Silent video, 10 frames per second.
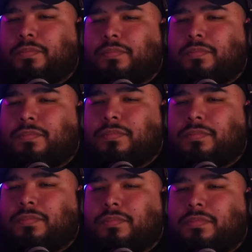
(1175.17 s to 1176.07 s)

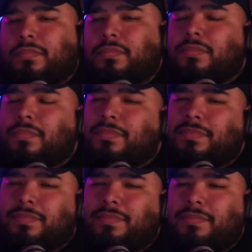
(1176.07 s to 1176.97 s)

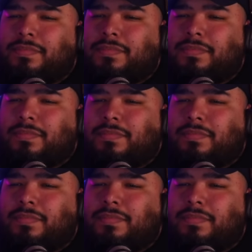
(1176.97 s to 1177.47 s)
[no speech]